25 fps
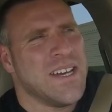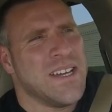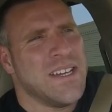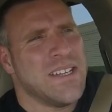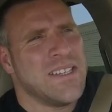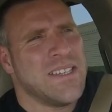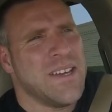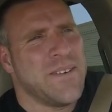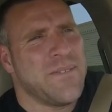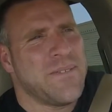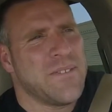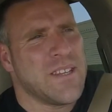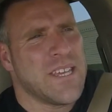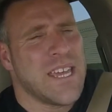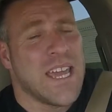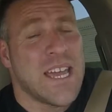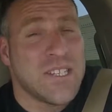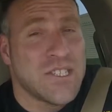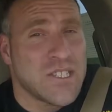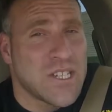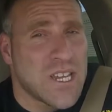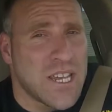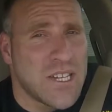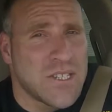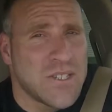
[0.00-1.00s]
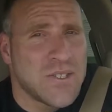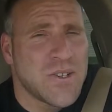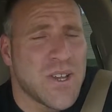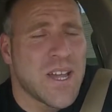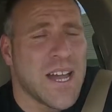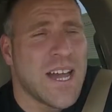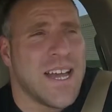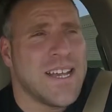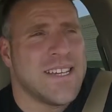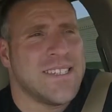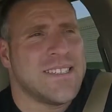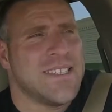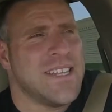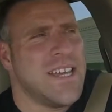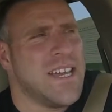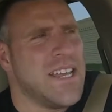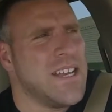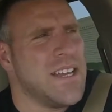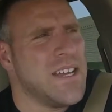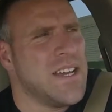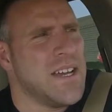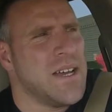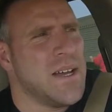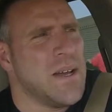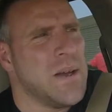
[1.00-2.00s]
definitely educate you guys that
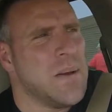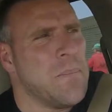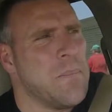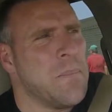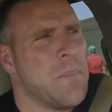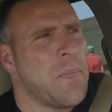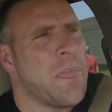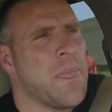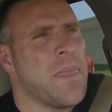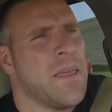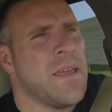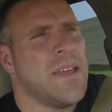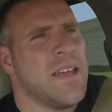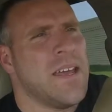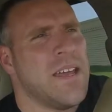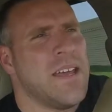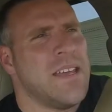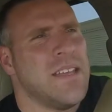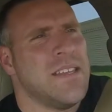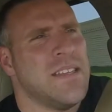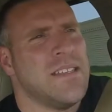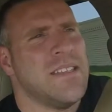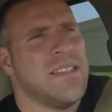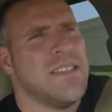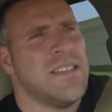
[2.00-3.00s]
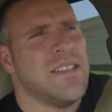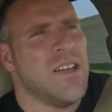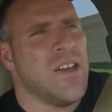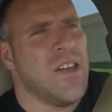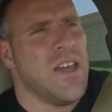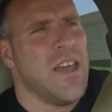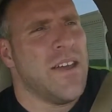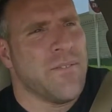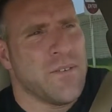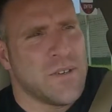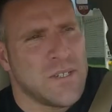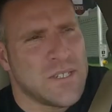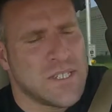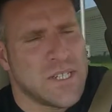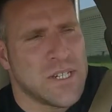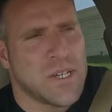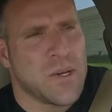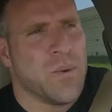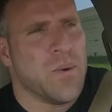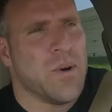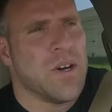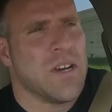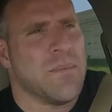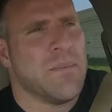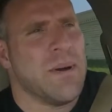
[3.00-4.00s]
every
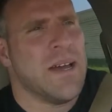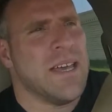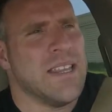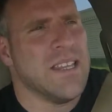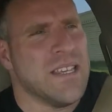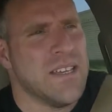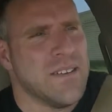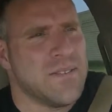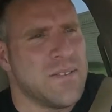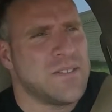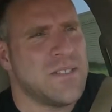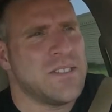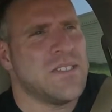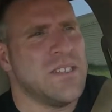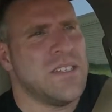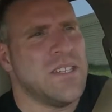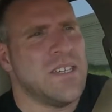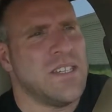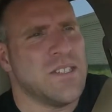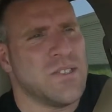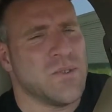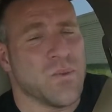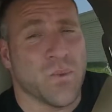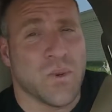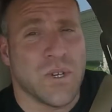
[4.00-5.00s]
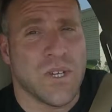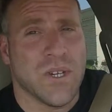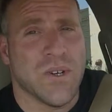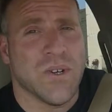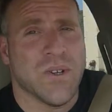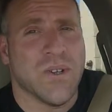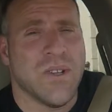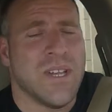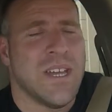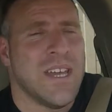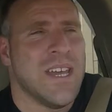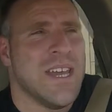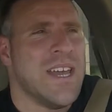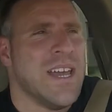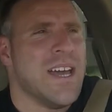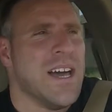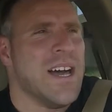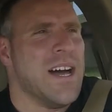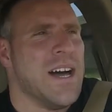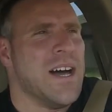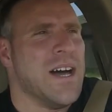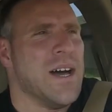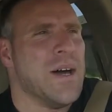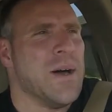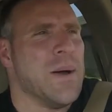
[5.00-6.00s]
single one of my lifts is real.
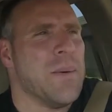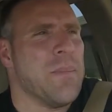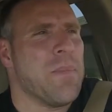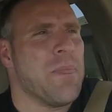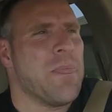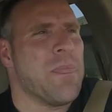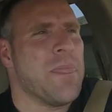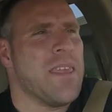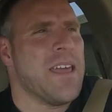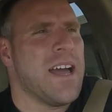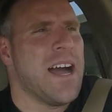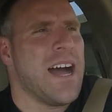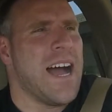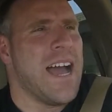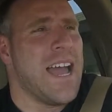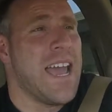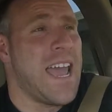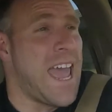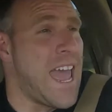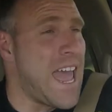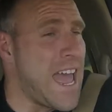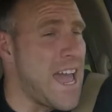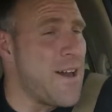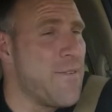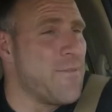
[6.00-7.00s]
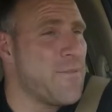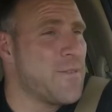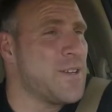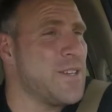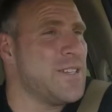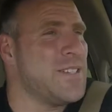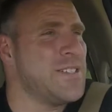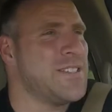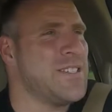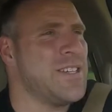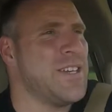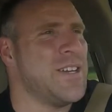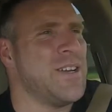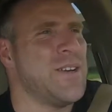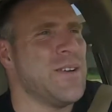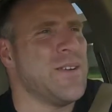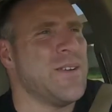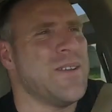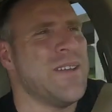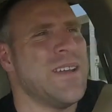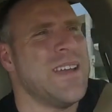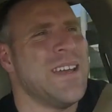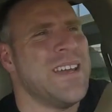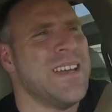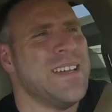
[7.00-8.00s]
I have
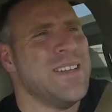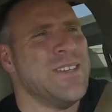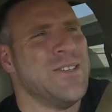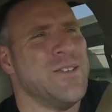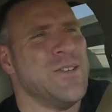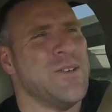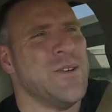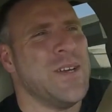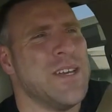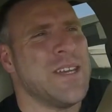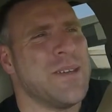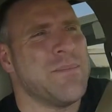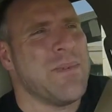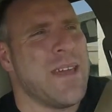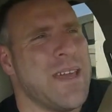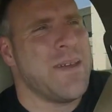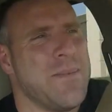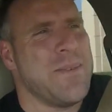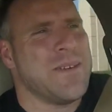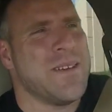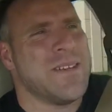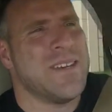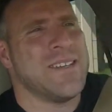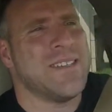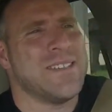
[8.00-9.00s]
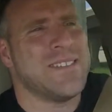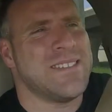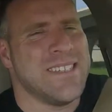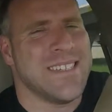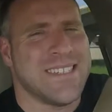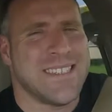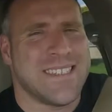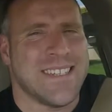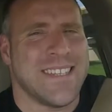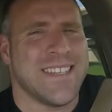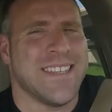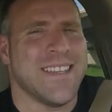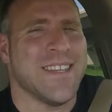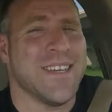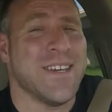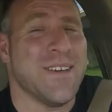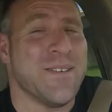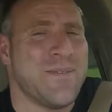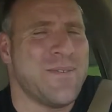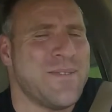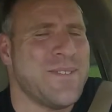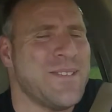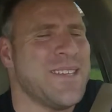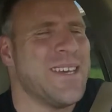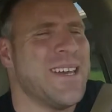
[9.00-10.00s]
considered doing maybe an assisted lift